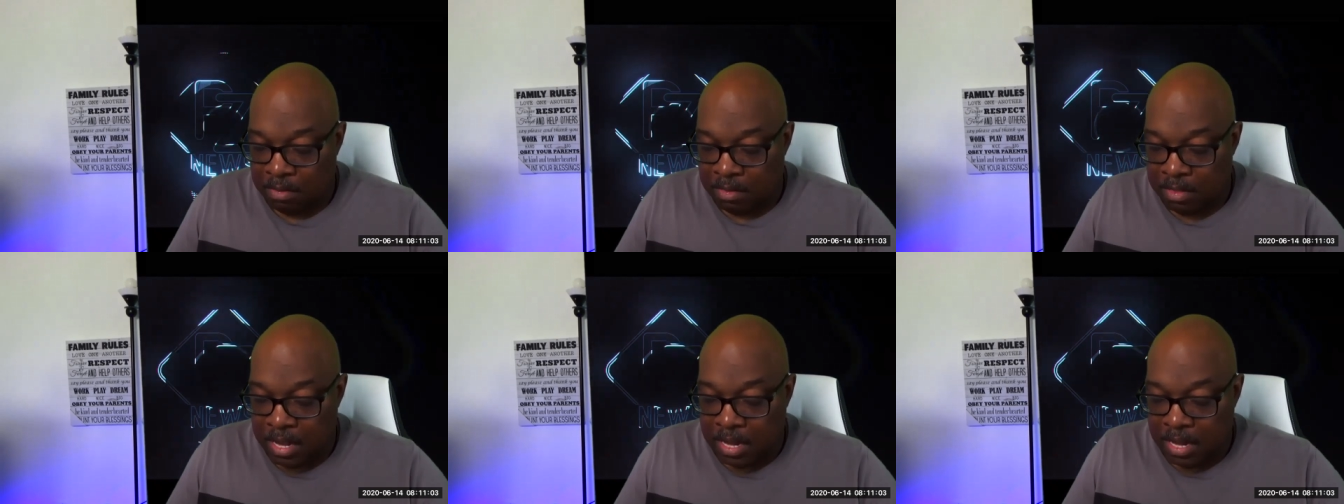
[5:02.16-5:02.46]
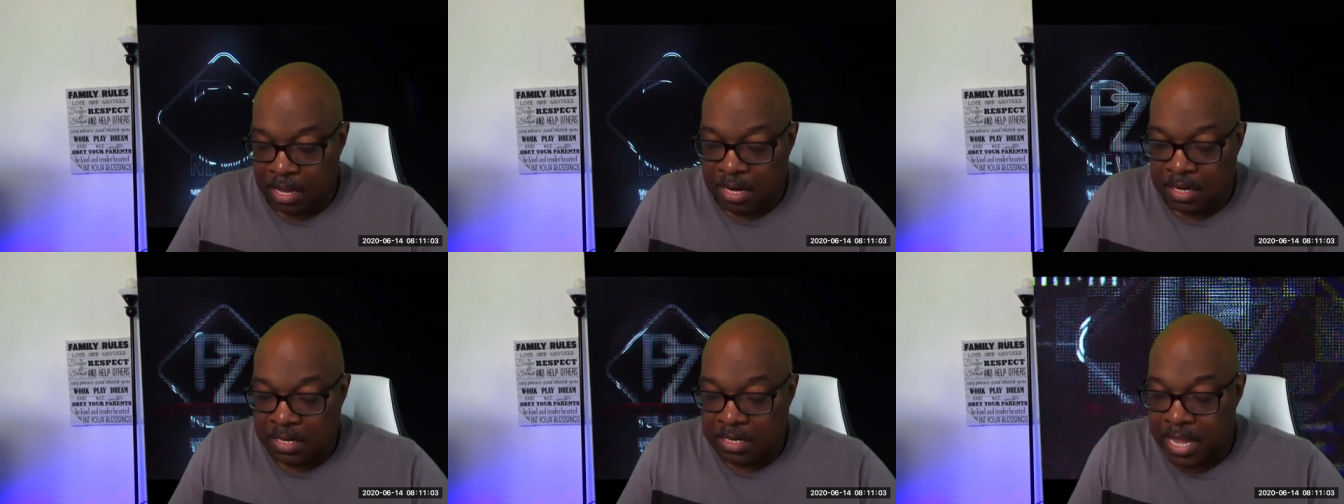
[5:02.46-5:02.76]
they're
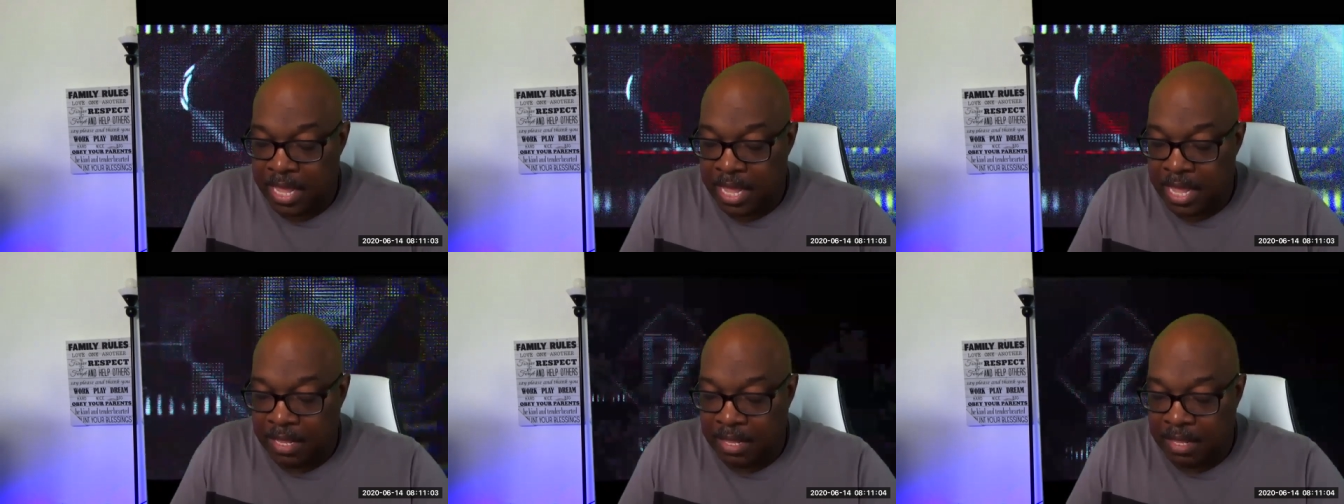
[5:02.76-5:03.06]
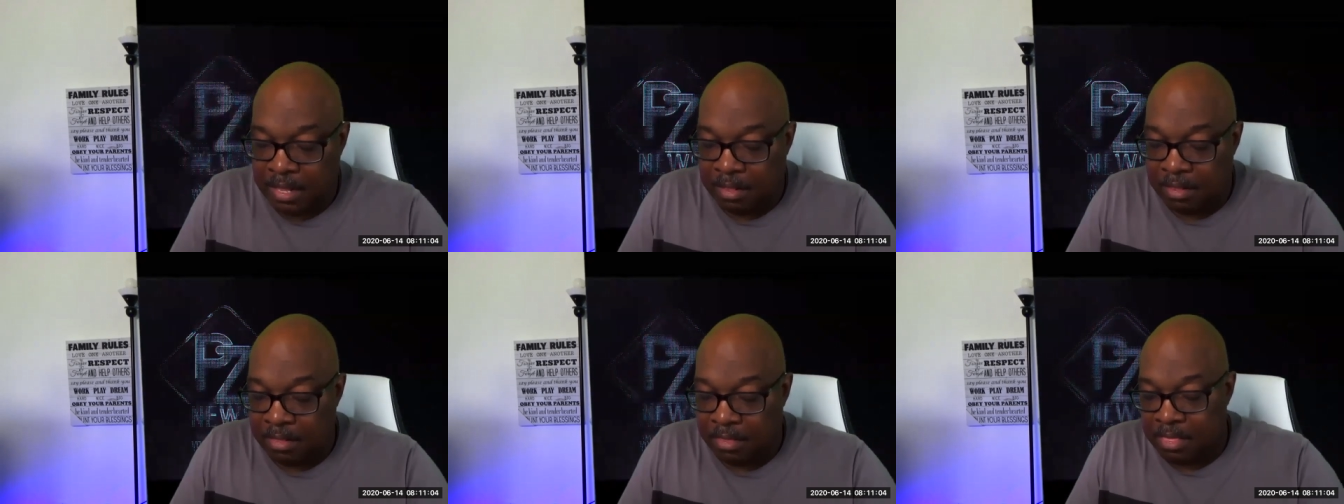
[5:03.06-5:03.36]
going to take
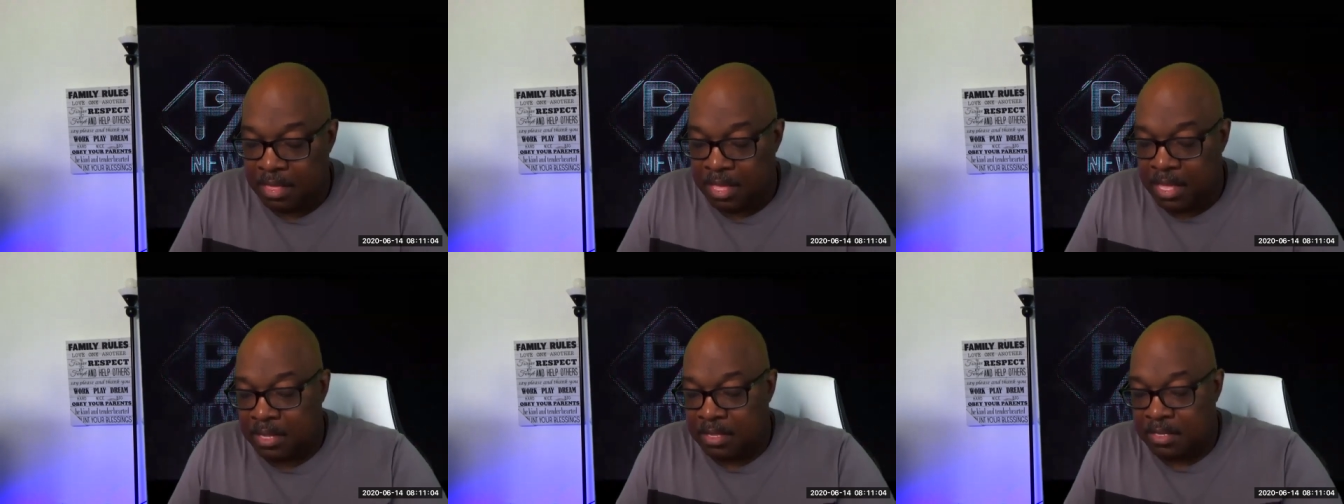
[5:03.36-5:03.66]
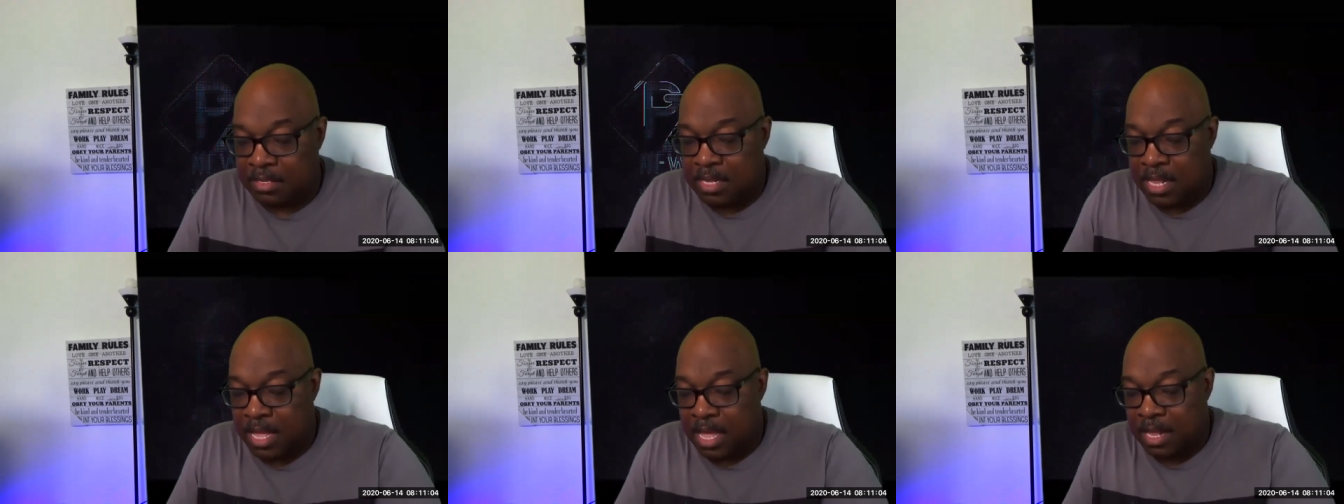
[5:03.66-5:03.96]

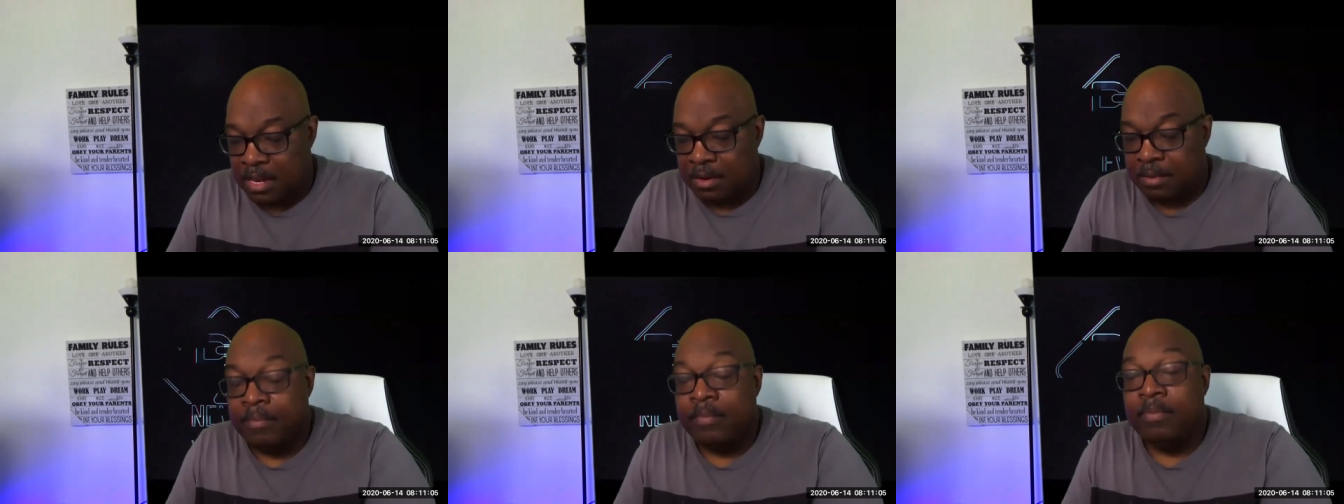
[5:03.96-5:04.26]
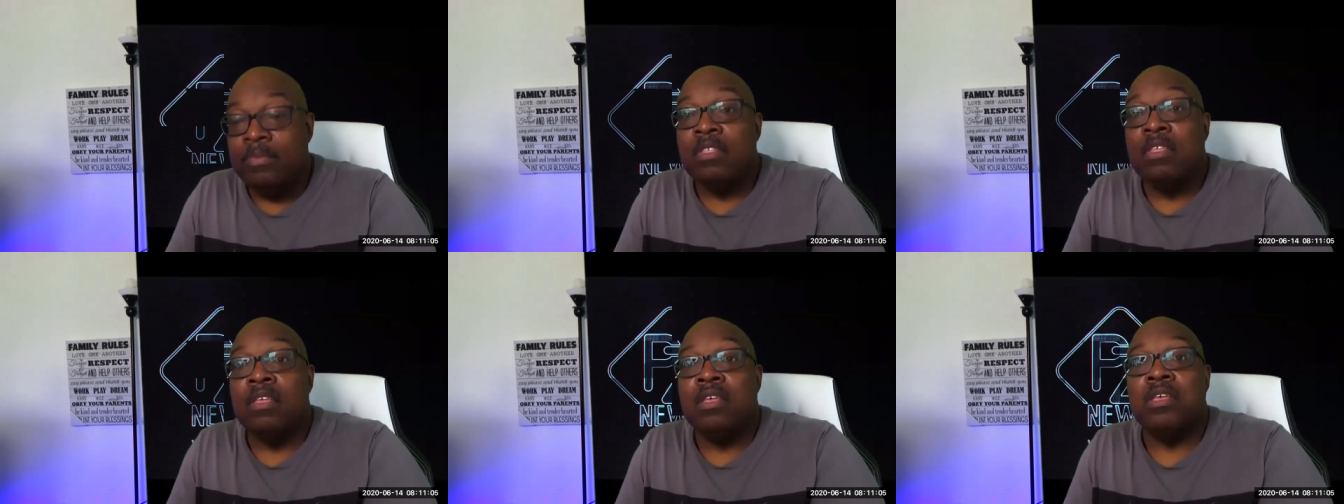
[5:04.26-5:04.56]
things that
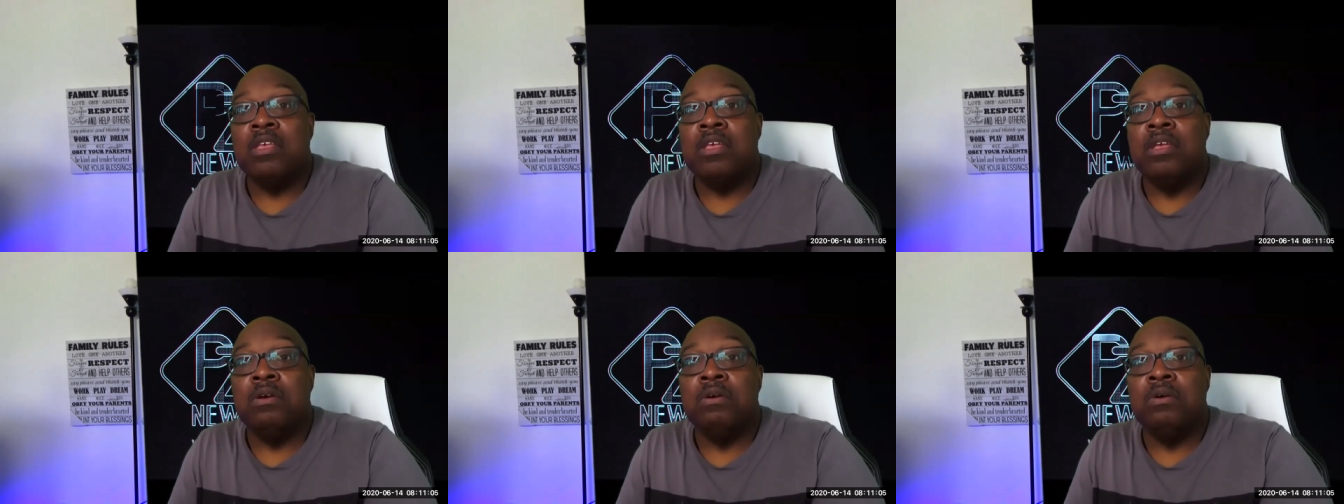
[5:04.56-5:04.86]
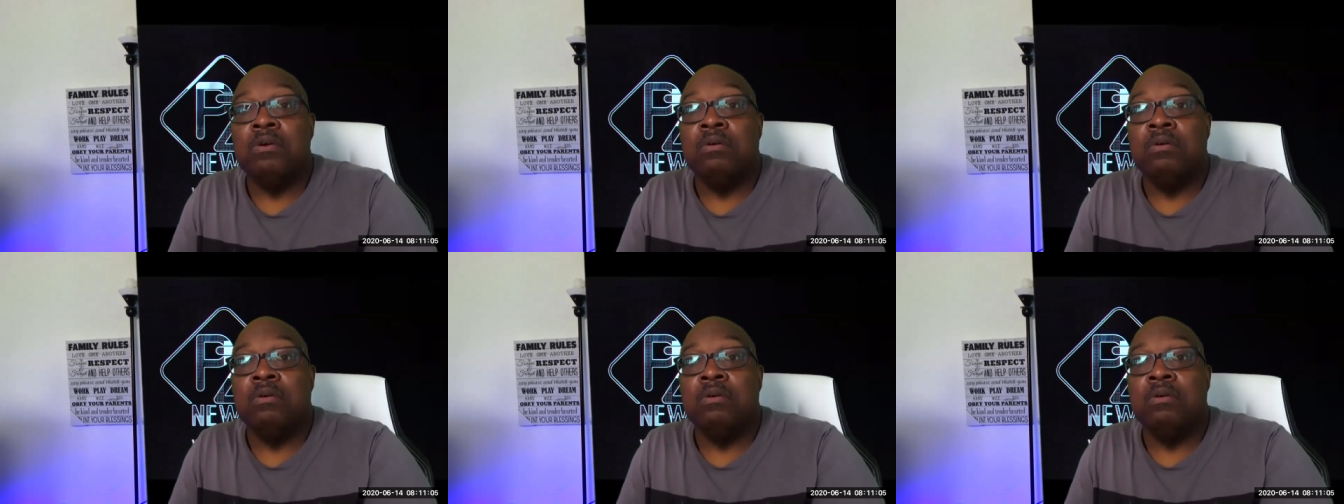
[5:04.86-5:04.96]
you